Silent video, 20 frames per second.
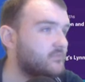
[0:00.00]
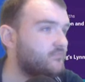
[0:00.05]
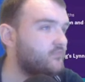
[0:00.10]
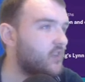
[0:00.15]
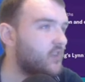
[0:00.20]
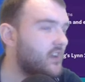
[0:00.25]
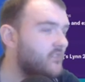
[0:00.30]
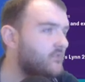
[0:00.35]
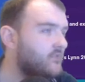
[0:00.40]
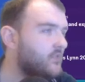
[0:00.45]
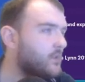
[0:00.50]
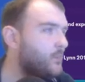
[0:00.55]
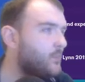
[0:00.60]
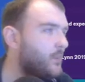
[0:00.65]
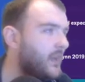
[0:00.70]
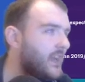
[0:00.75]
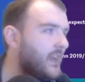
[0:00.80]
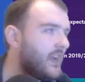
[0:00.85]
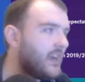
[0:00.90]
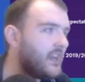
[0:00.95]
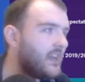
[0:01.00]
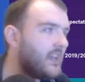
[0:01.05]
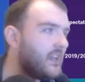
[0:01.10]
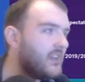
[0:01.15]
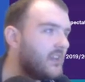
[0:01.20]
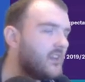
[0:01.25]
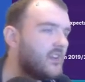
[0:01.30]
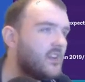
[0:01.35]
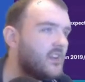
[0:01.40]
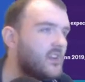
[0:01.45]
Bradford PA.
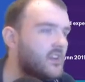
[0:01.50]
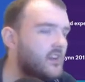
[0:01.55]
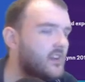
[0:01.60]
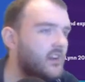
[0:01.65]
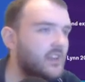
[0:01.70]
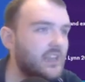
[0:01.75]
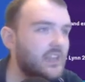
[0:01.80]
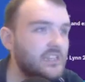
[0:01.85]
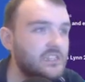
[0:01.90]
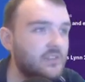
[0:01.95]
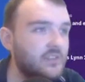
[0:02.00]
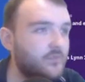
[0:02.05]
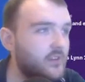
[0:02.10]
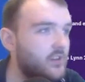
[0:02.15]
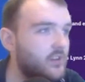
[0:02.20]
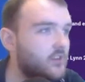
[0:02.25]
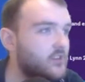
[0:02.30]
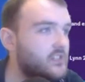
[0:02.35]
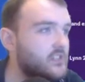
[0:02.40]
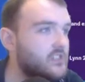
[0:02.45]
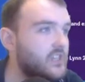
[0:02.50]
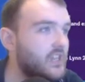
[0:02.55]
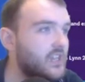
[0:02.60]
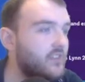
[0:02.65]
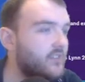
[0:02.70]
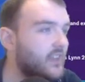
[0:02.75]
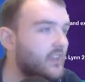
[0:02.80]
Let's have a look, see if the